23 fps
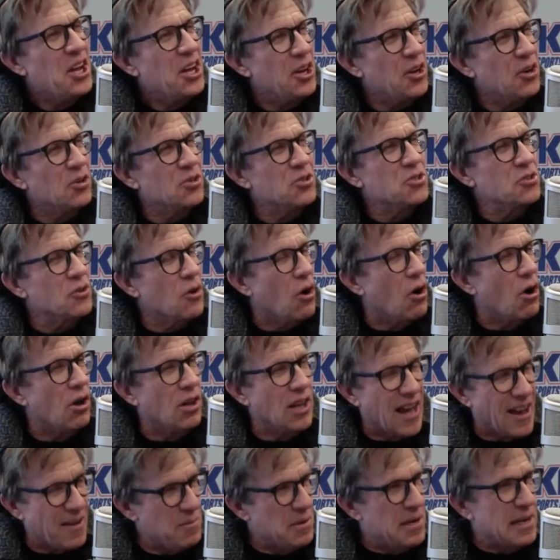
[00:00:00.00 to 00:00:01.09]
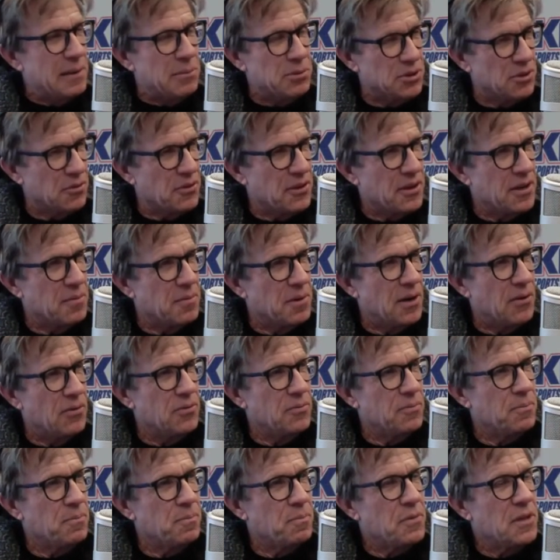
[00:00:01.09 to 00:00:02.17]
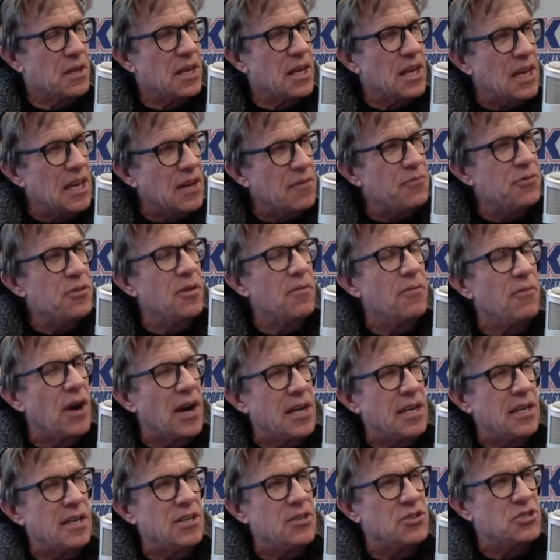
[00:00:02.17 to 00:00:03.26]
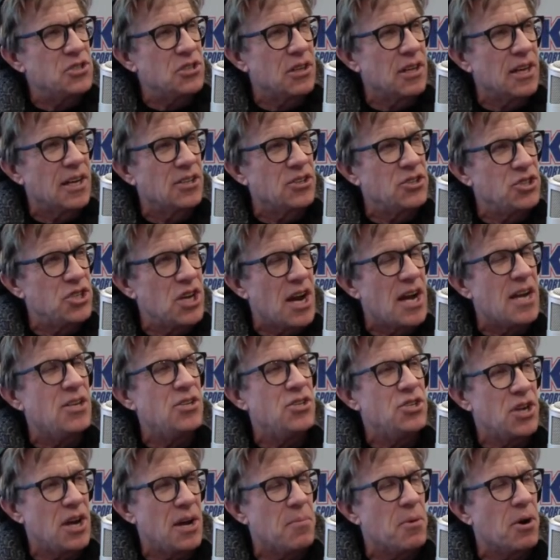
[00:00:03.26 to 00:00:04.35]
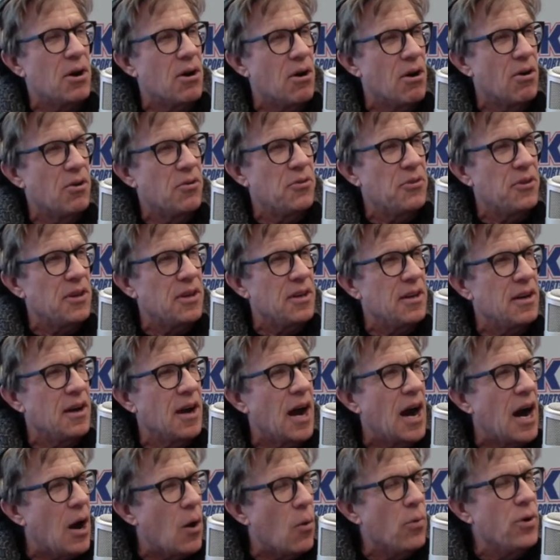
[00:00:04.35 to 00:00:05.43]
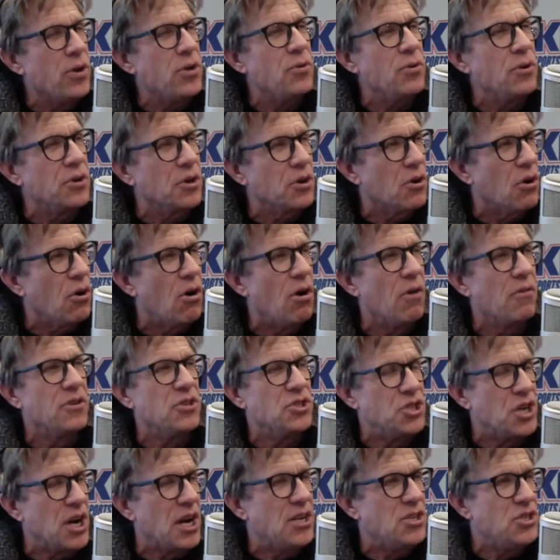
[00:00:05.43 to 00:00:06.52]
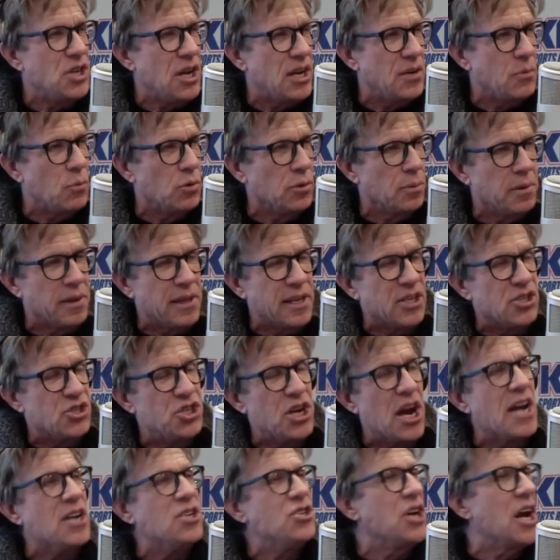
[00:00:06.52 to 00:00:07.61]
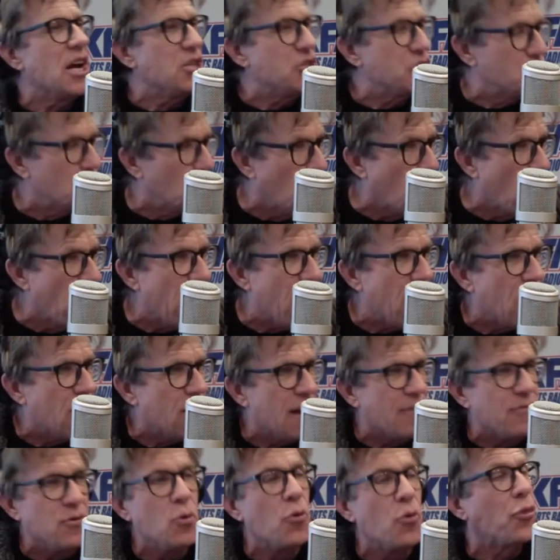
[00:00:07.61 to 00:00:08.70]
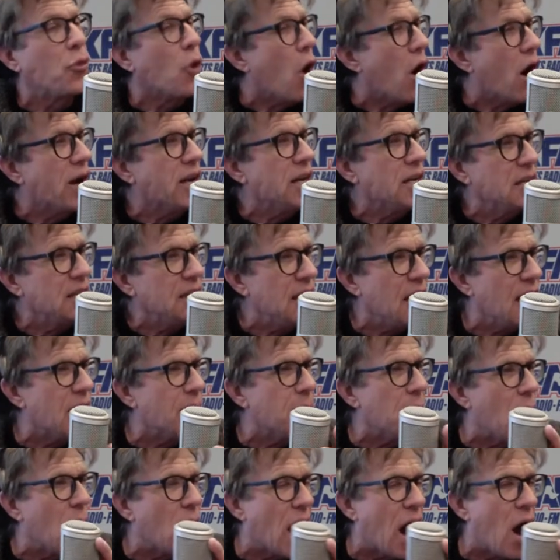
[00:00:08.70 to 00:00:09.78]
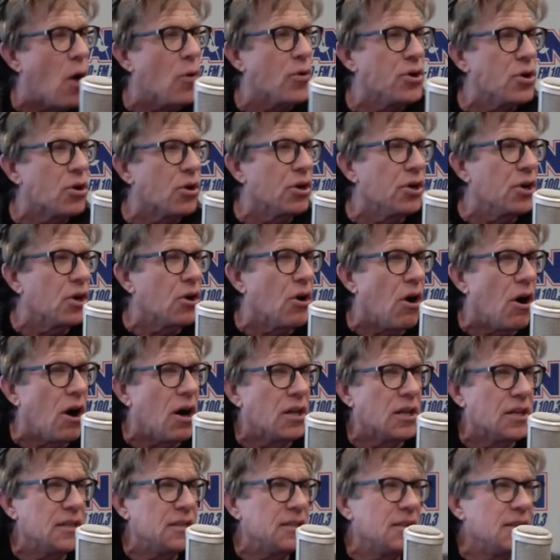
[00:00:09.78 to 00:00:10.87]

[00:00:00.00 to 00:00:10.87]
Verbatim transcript: Here's all I've been able to think it's about. comedy hour. If yeah. the Vikings select J.J. McCarthy, mm -hmm. how are you going to call the J.J. Will be like yeah. J.J. squared? Have you thought it yet? Mm. About he has. Call it?